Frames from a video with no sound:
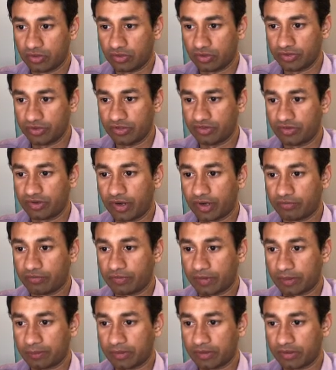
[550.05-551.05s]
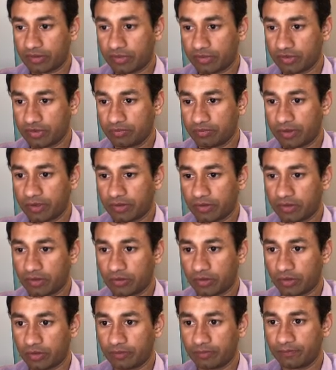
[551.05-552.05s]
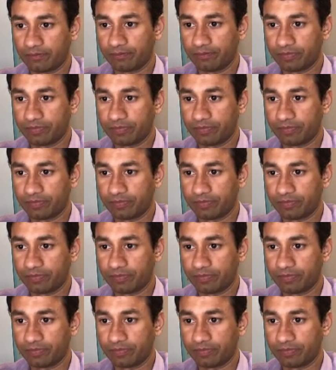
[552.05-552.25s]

on this data frame and on this particular column.